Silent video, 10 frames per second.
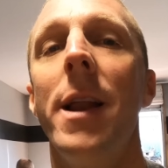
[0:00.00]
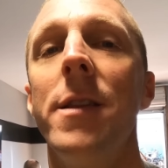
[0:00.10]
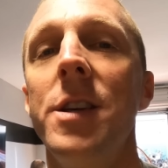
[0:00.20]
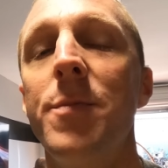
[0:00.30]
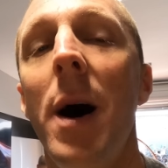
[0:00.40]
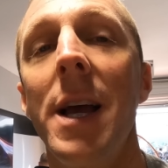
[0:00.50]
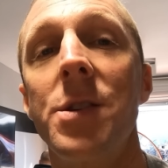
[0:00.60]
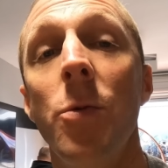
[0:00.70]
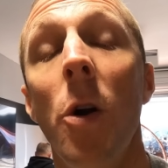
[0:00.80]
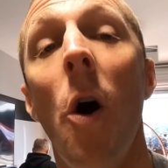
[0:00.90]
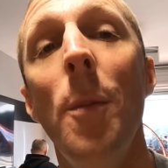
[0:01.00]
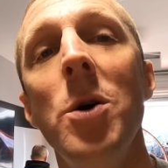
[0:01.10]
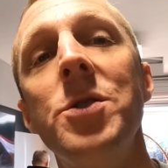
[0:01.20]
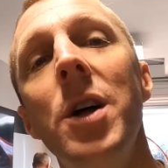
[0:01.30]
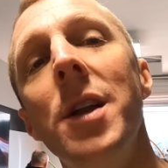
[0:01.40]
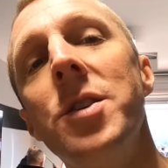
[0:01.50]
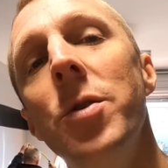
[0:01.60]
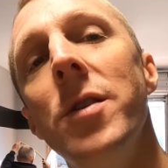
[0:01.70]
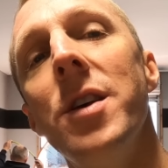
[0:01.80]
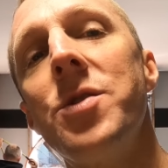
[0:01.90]
out of these bikes. We're almost done
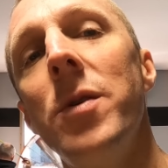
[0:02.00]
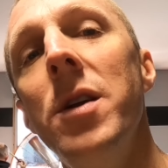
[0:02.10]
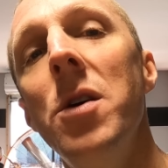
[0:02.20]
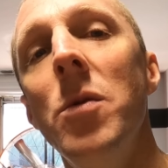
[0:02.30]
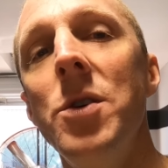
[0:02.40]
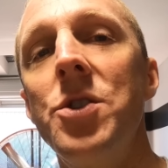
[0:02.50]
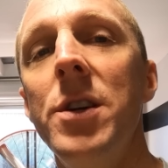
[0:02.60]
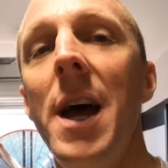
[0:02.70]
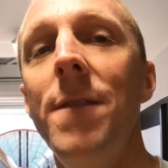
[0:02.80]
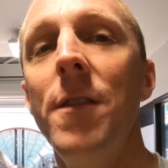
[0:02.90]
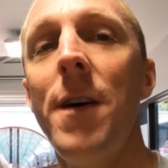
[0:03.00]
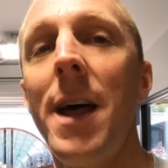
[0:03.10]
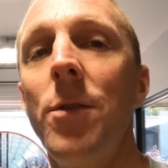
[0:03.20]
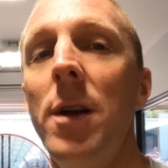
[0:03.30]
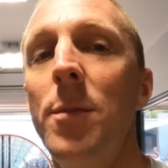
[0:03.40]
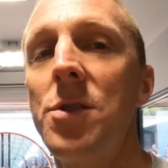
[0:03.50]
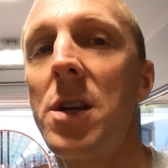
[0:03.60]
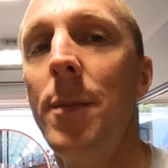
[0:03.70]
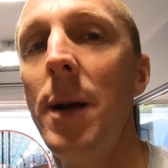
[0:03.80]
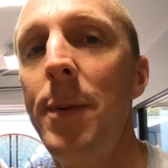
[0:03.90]
tuning this one. We should have the final numbers
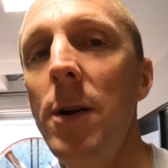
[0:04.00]
coming up